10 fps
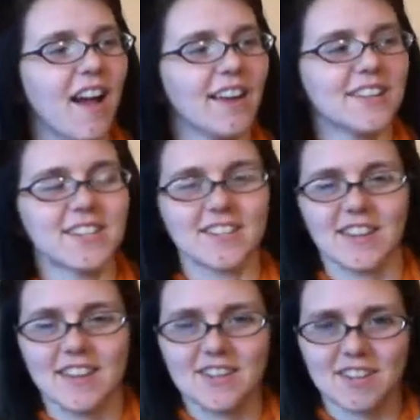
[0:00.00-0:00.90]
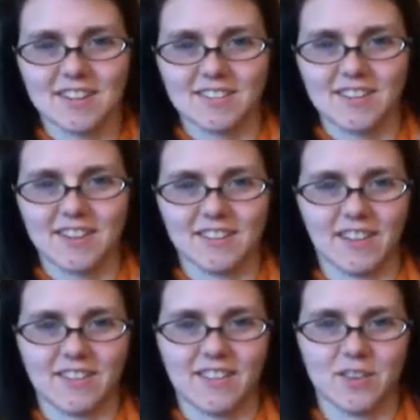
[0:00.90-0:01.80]
I just kind of
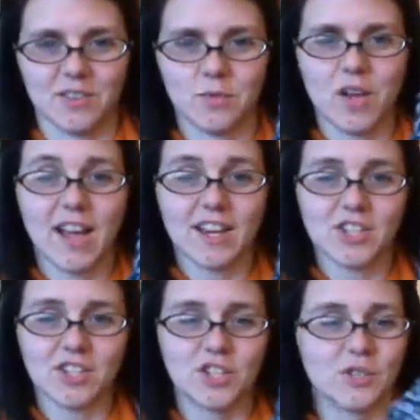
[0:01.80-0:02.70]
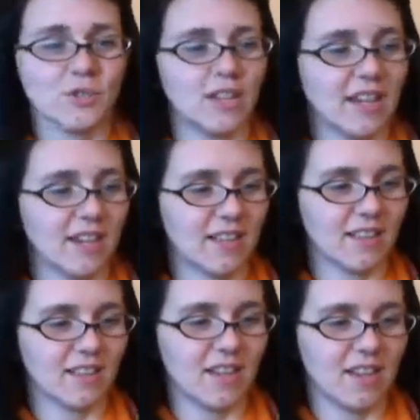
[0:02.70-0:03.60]
like how, well, I actually do like
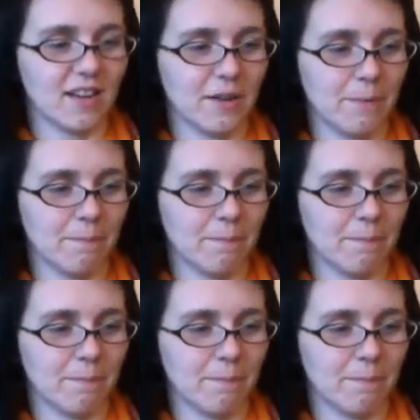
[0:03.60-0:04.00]
the